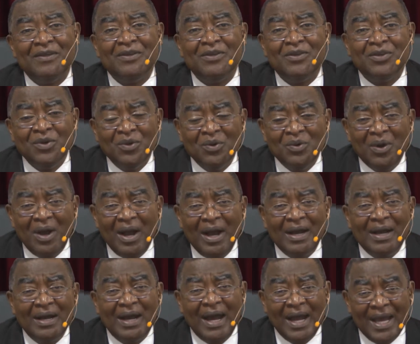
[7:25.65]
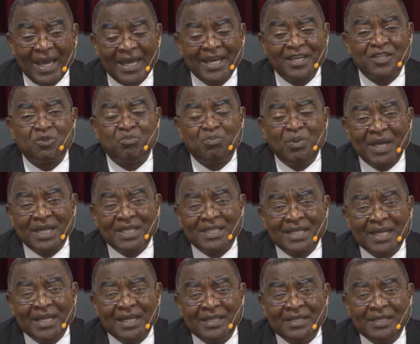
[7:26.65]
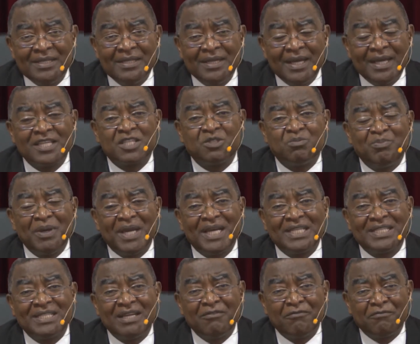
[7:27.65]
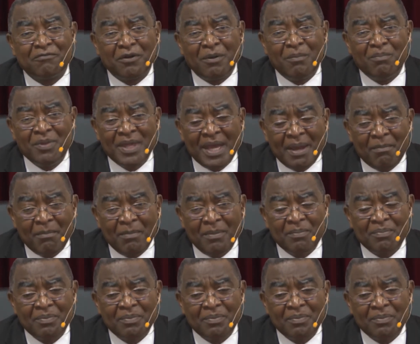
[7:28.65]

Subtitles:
you are expecting from them